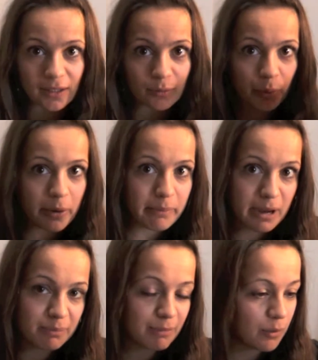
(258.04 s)
what
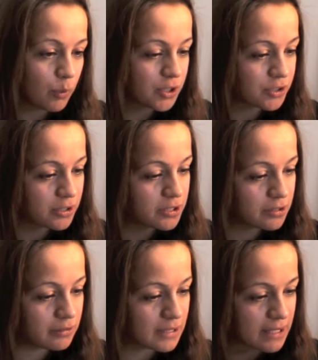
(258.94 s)
made me wish to
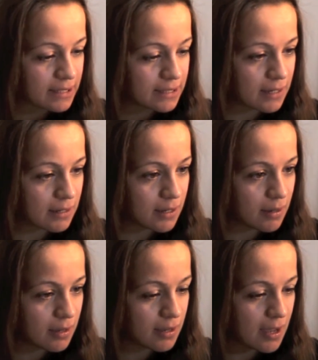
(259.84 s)
do this
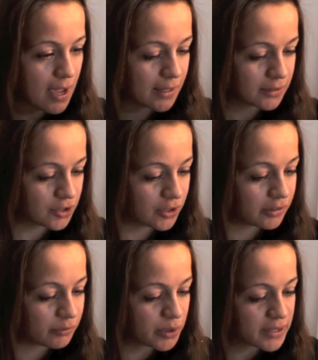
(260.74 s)

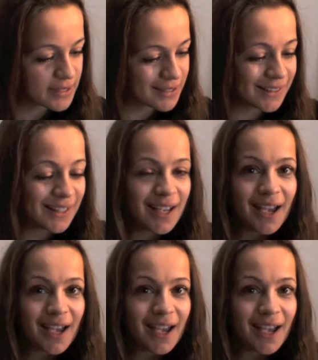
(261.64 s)
action was that